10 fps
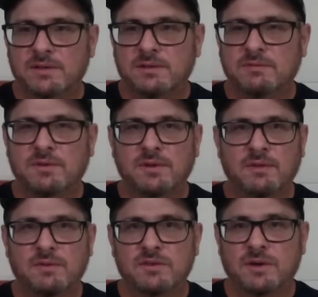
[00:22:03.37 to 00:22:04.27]
of,
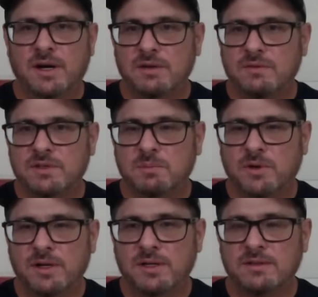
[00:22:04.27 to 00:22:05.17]
of the dry
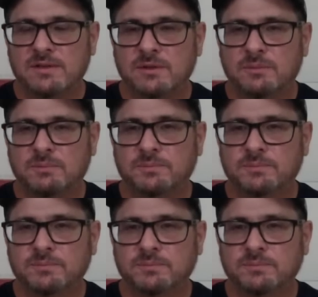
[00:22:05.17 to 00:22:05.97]
overspray. So,